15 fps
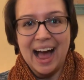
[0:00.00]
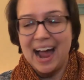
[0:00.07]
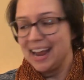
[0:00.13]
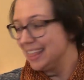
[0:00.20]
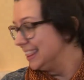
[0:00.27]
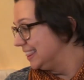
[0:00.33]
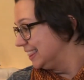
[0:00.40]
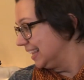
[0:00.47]

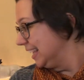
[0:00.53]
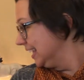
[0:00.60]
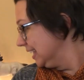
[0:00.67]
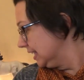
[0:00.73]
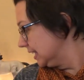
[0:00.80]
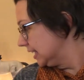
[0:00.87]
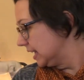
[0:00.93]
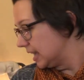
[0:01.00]
I
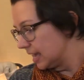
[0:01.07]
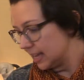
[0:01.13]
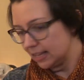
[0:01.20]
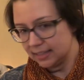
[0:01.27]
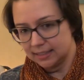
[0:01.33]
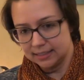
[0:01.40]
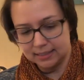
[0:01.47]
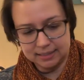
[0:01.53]
think
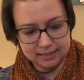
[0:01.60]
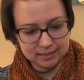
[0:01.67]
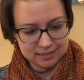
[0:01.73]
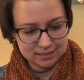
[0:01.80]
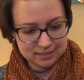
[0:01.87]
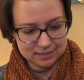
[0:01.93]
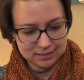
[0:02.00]
it's,